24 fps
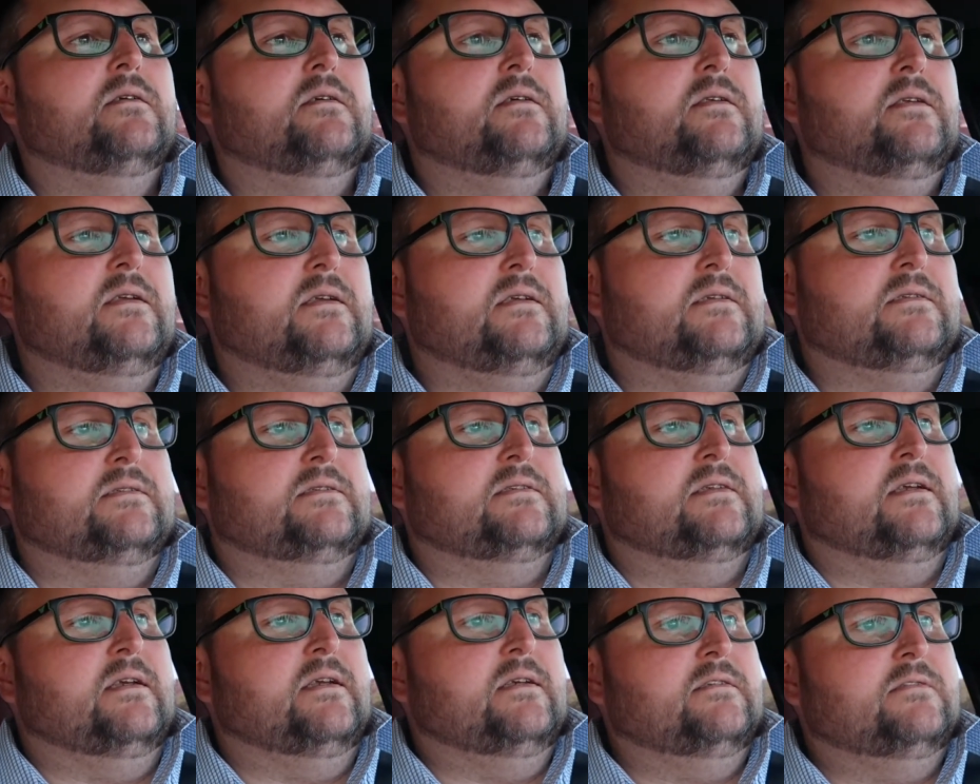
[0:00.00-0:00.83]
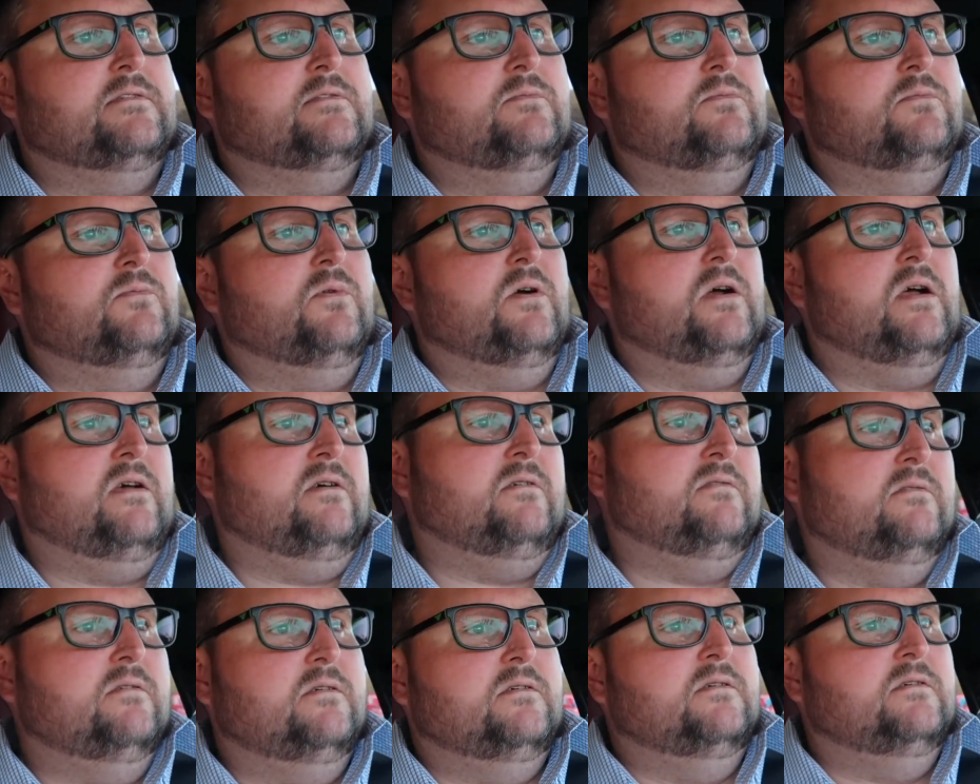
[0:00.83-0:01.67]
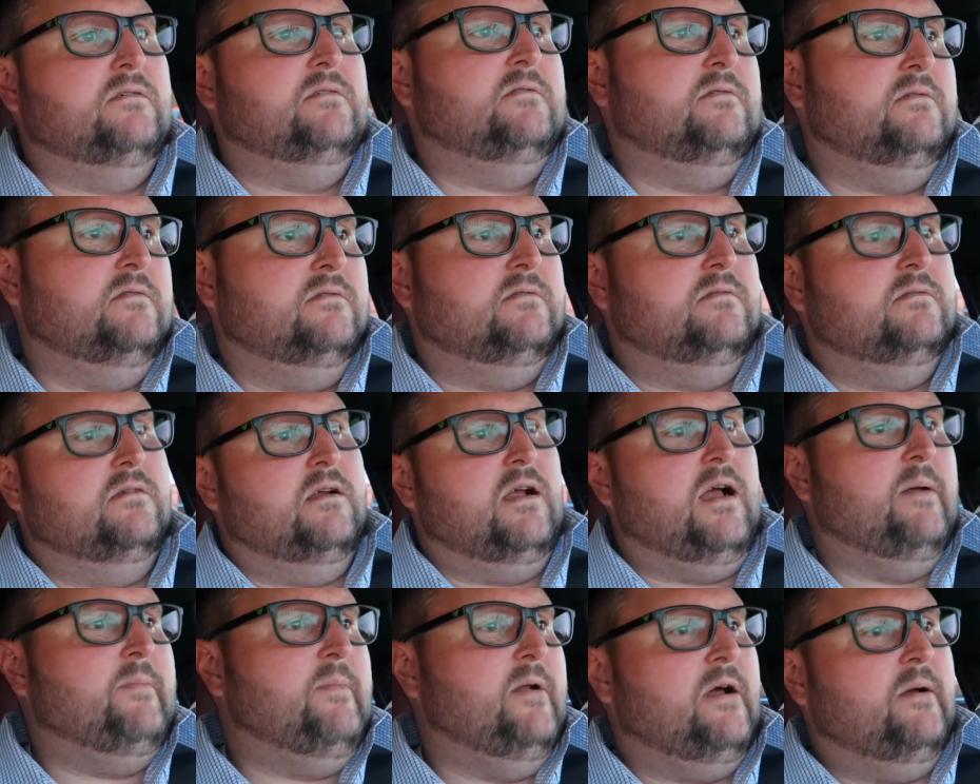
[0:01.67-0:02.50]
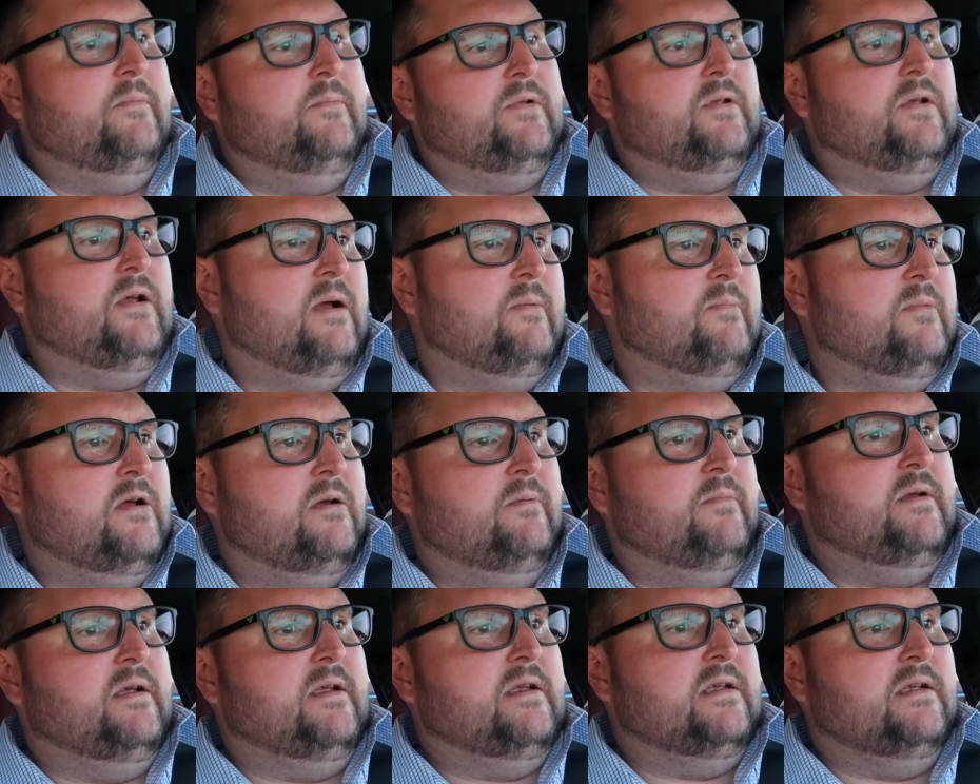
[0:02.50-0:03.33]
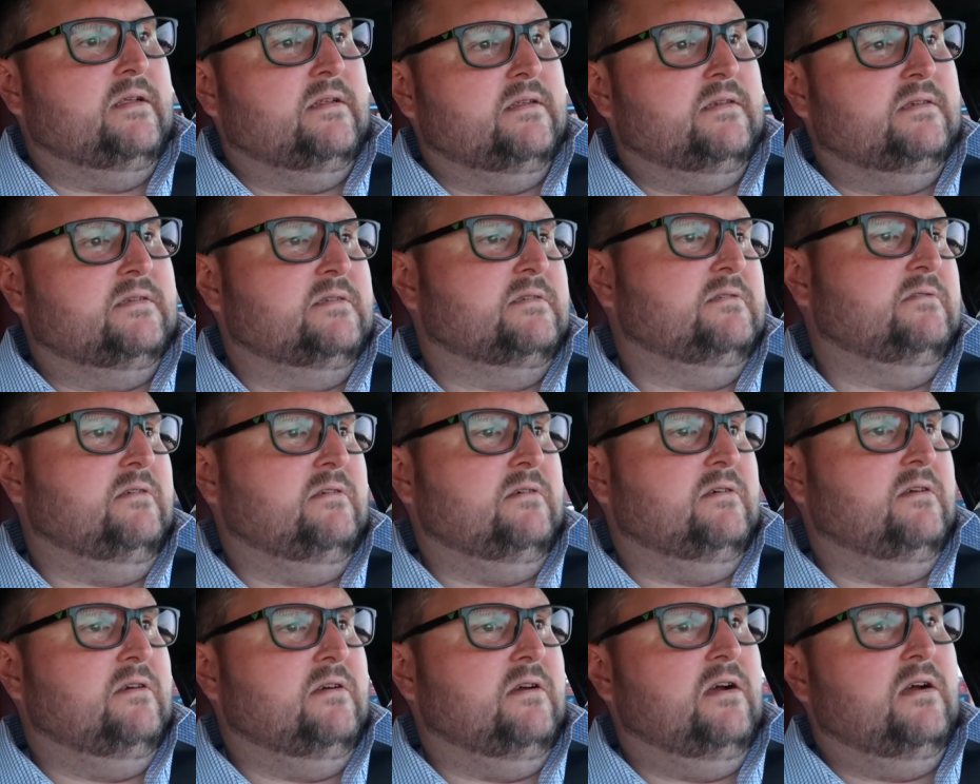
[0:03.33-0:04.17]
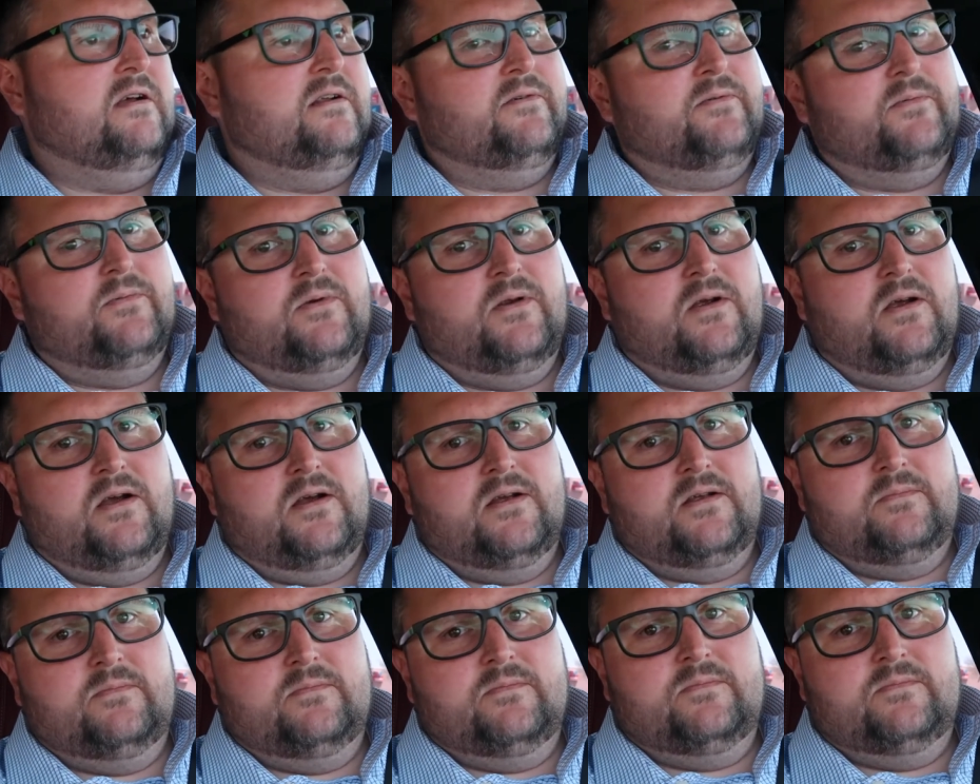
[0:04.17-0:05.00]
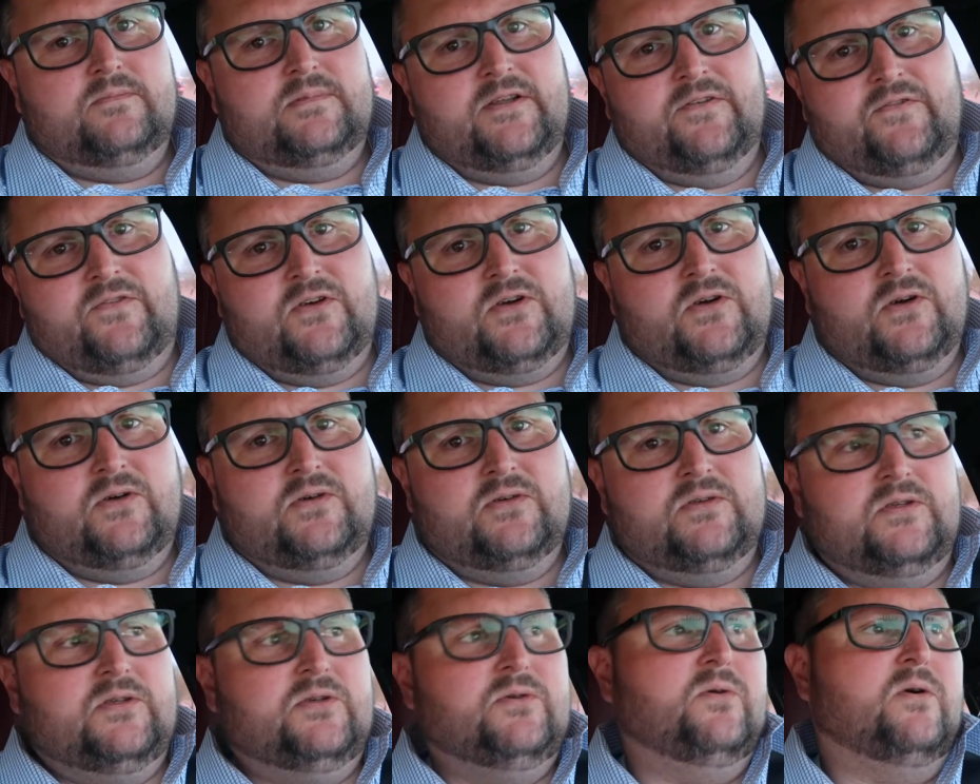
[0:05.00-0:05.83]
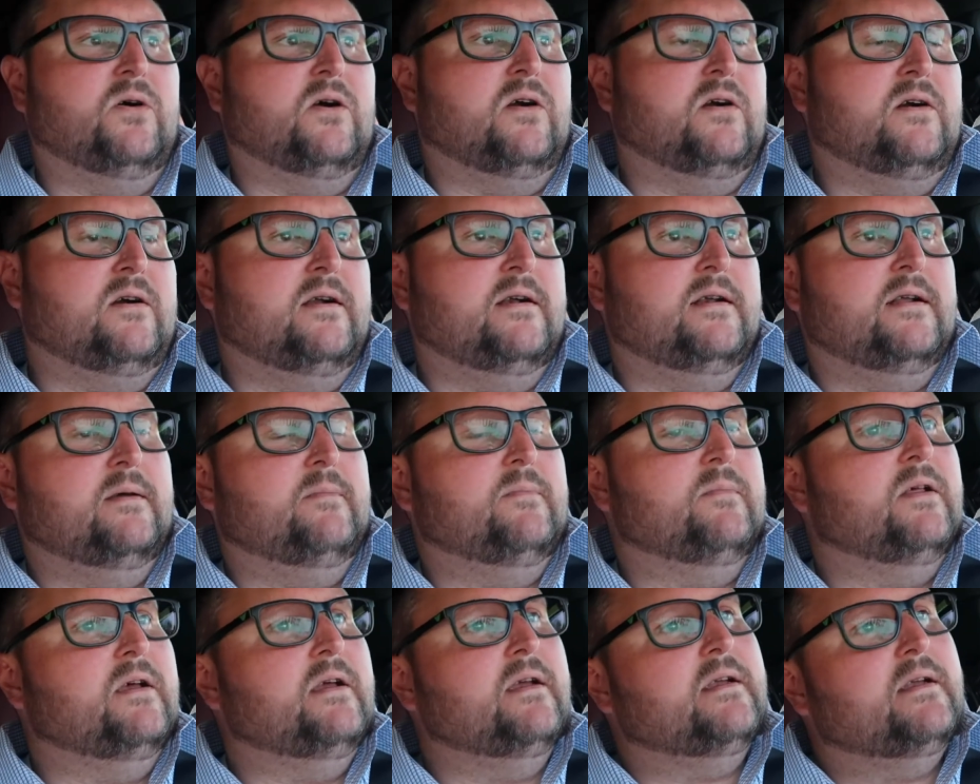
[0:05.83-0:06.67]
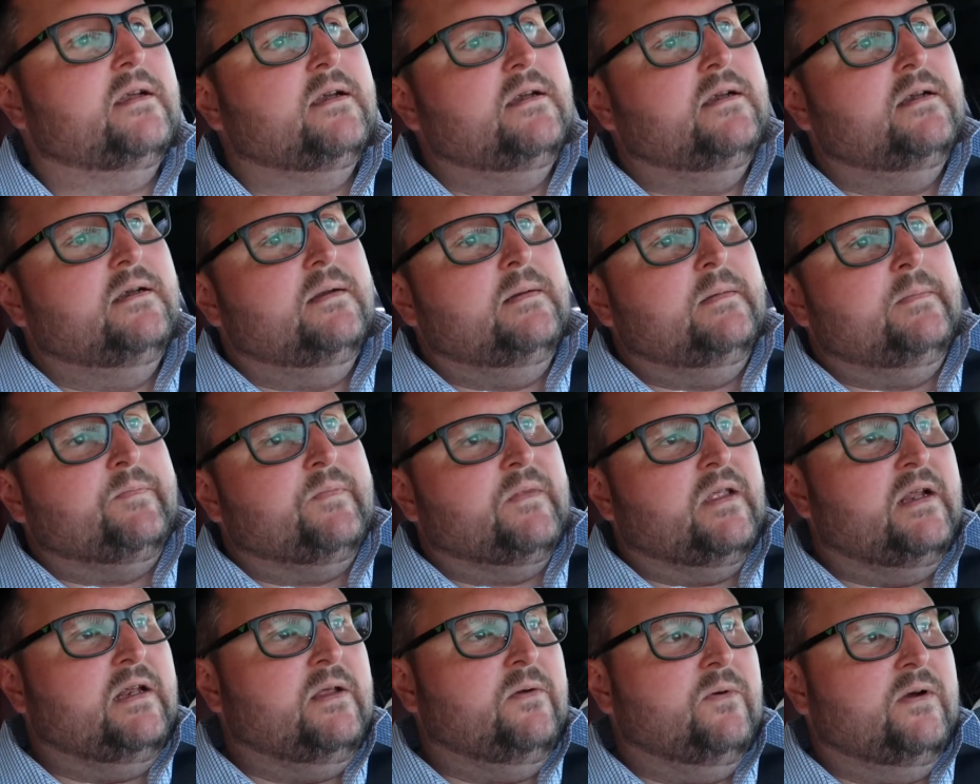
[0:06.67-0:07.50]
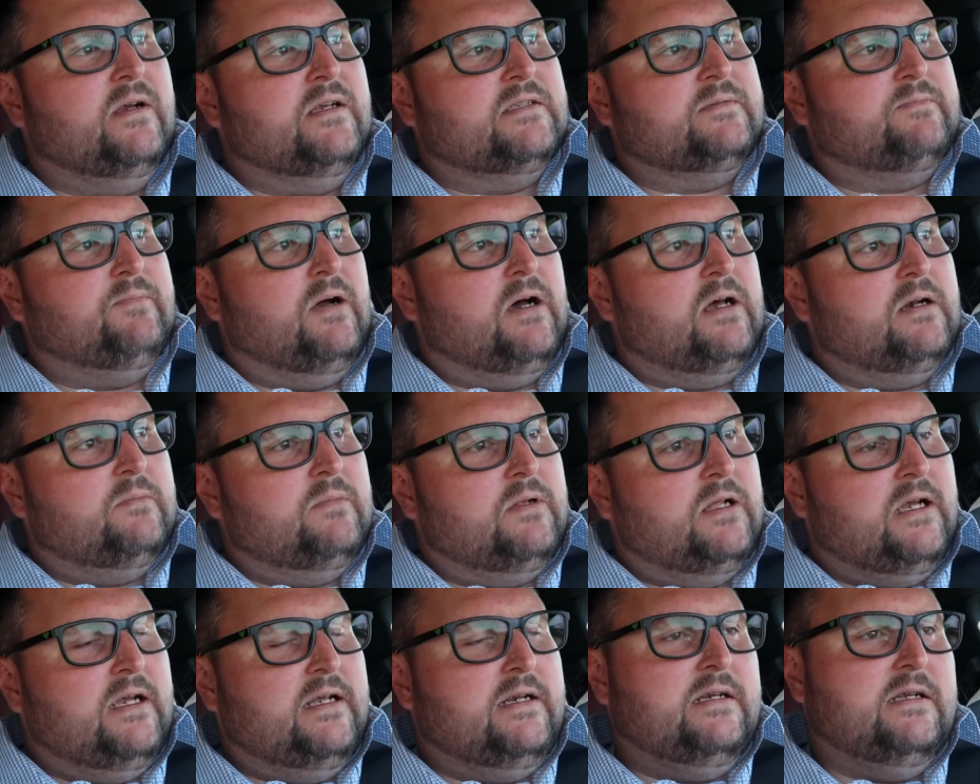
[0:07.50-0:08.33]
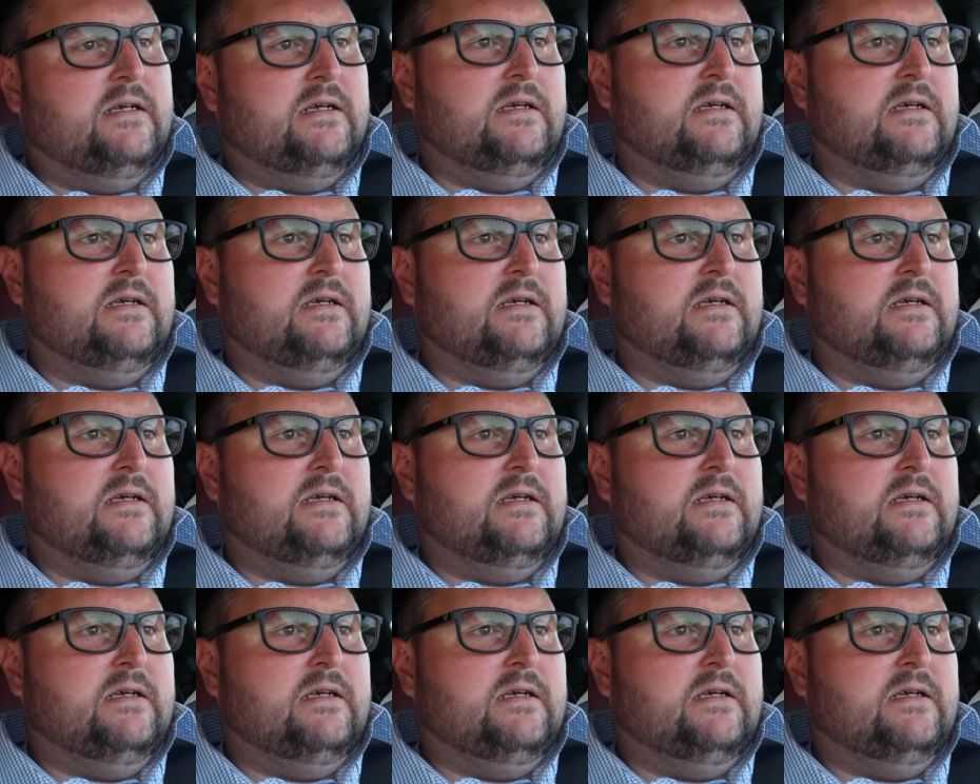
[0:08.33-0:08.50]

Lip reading: He says, well, I'm not making this difficult, you are. And I'm like, anyways, bottom line,